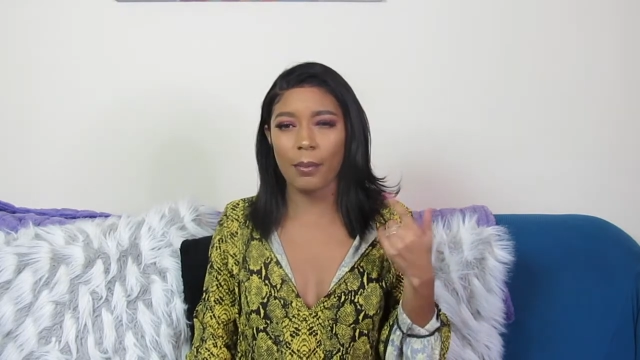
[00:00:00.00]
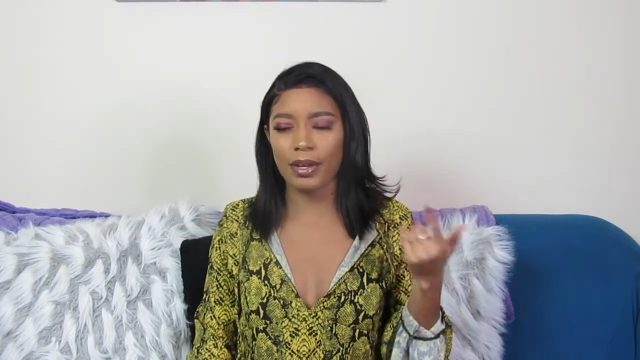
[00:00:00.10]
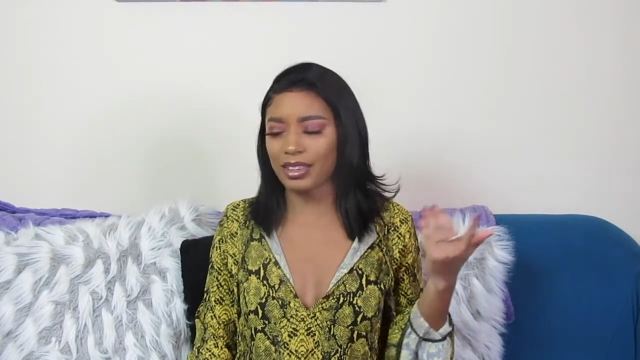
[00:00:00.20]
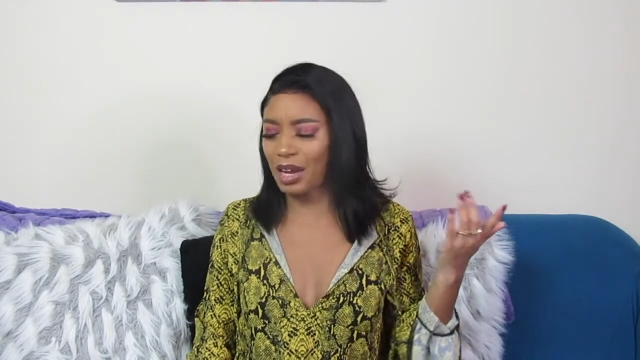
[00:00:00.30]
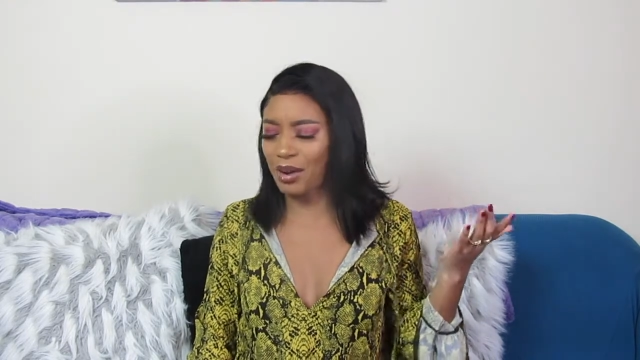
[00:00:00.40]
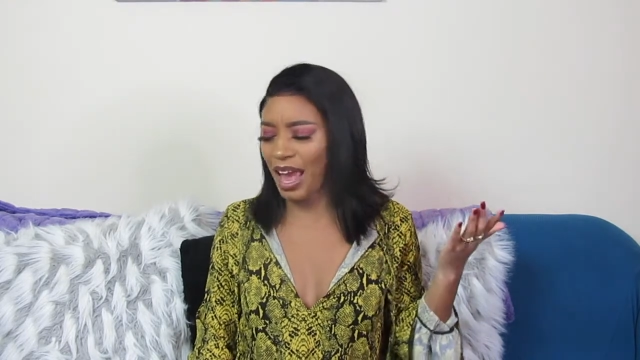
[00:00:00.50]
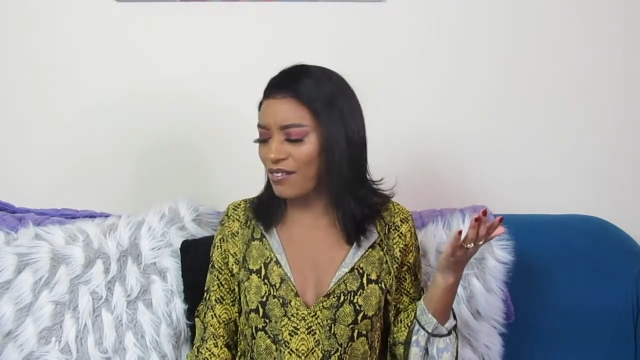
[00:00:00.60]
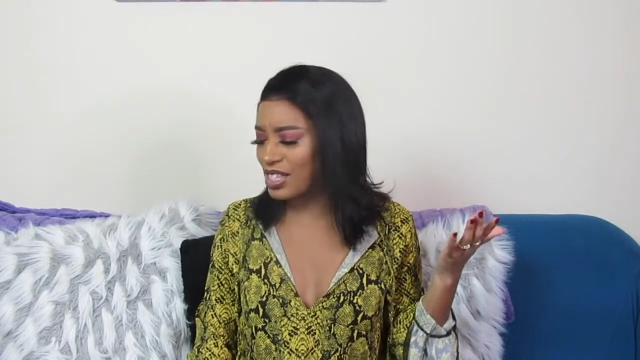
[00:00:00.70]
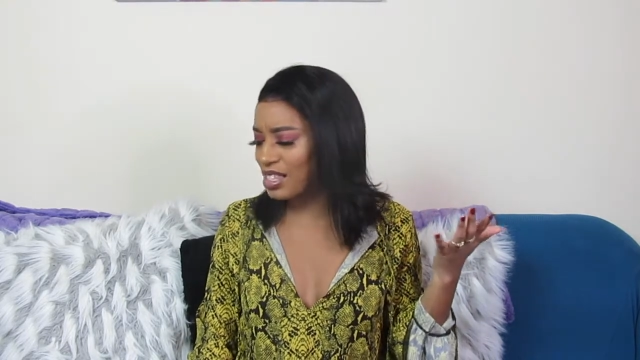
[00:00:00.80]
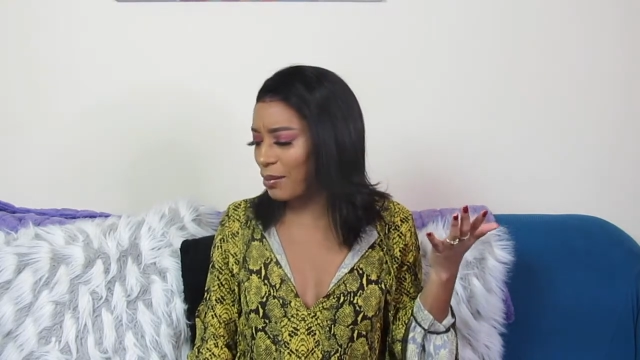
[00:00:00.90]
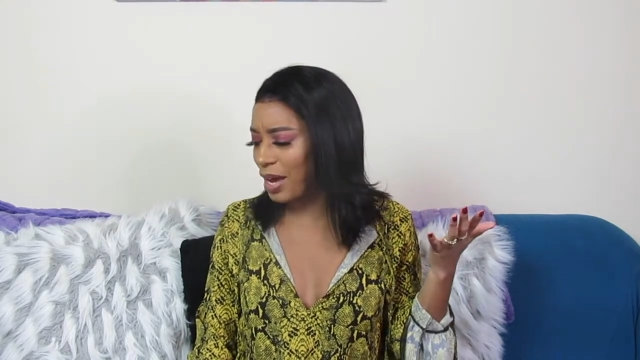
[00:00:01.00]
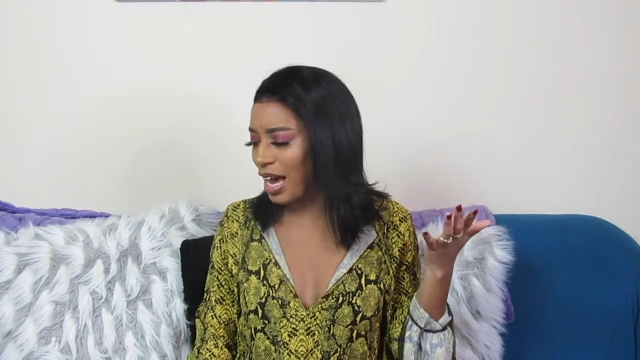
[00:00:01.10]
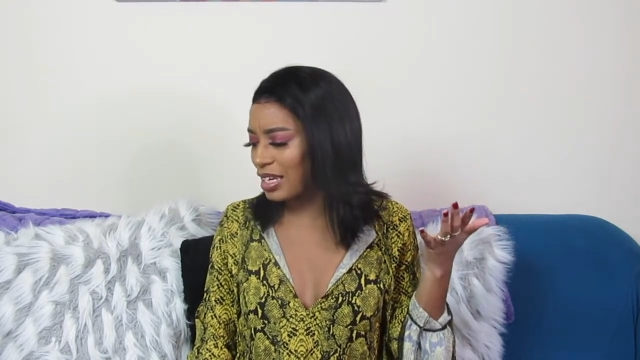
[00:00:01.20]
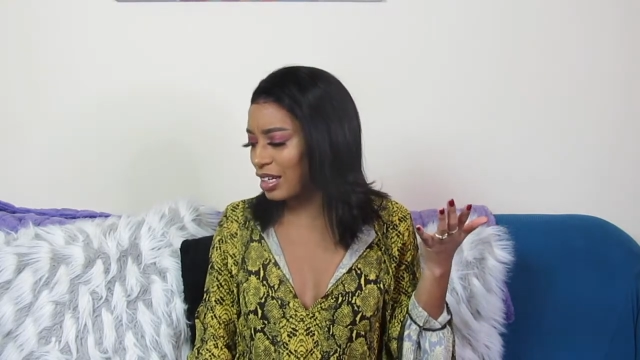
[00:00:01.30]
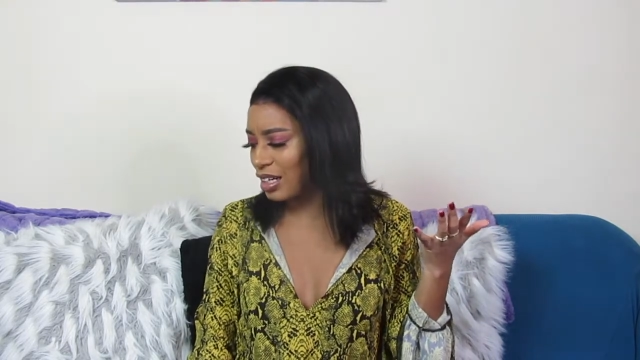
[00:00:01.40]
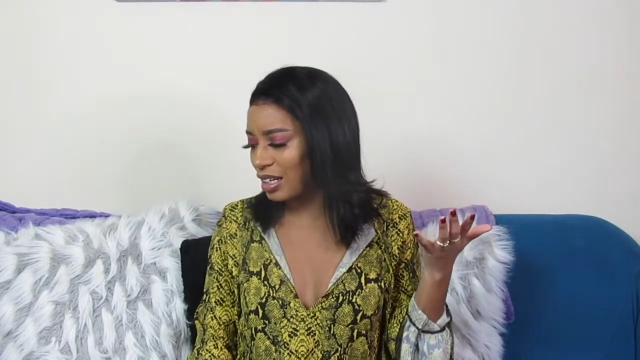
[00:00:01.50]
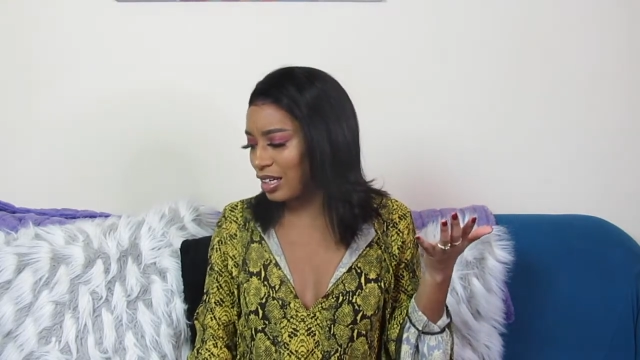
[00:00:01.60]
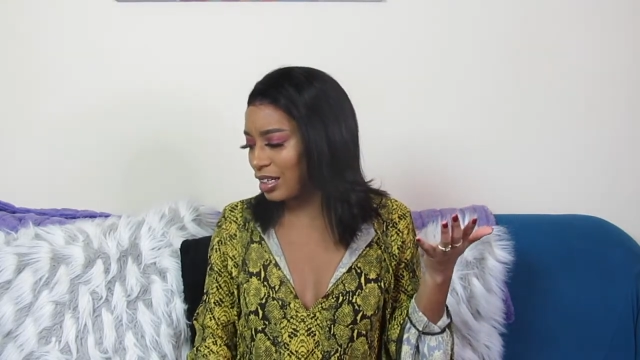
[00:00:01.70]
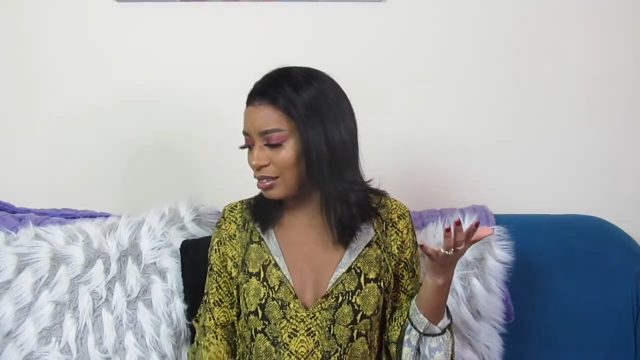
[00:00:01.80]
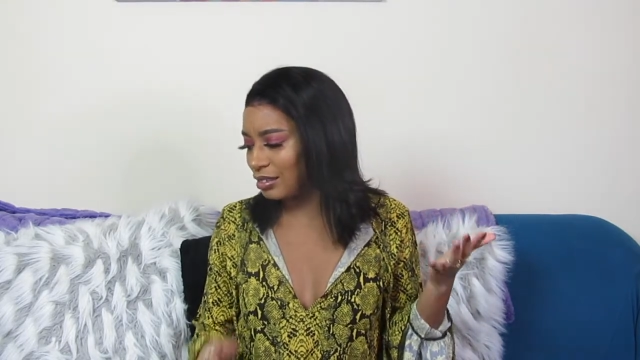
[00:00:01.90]
but they were having some kind
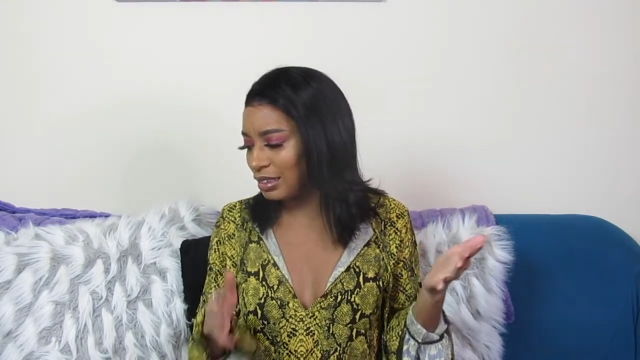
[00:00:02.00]
of